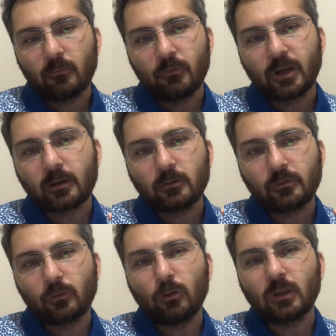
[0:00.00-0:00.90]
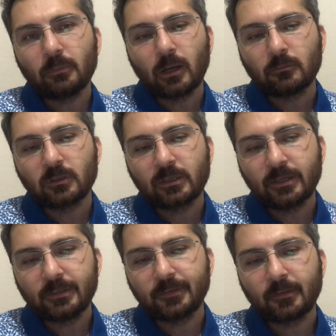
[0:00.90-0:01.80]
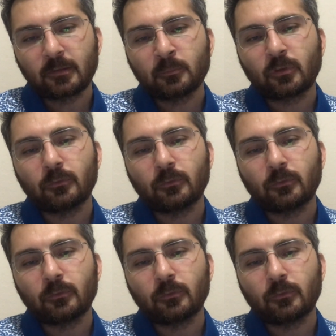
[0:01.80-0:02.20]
we are going to talk about the criticisms